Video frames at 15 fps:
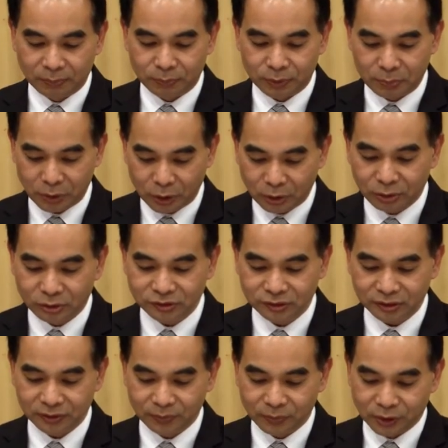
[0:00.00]
proposed
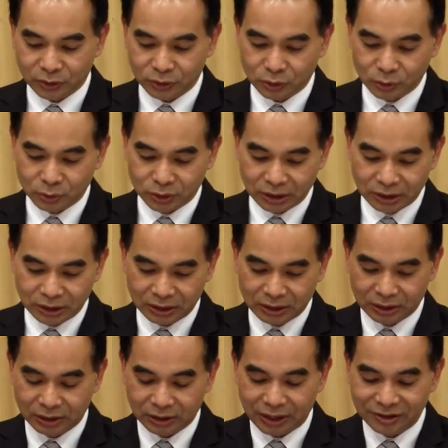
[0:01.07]
to
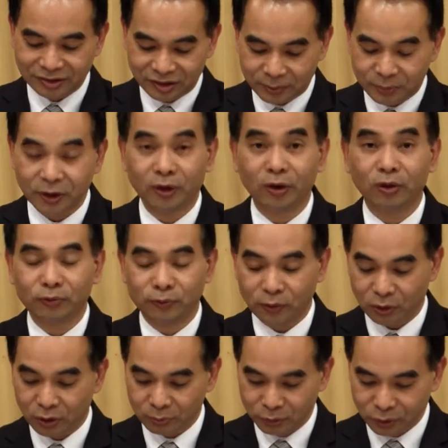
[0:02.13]
the NCPO
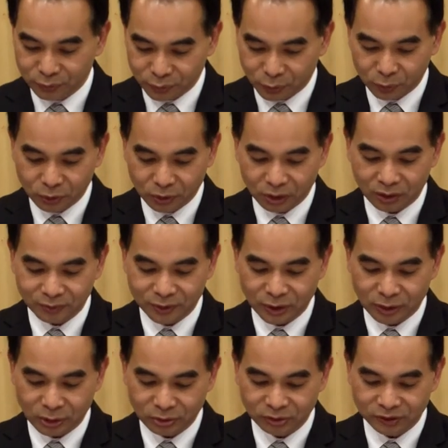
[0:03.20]
for approval of the
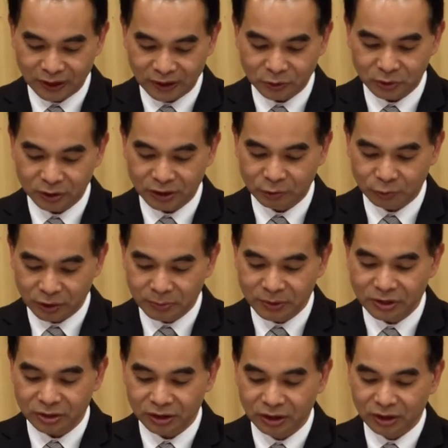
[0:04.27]
host country
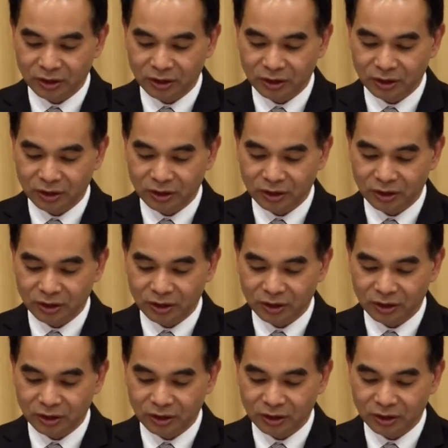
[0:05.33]
agreement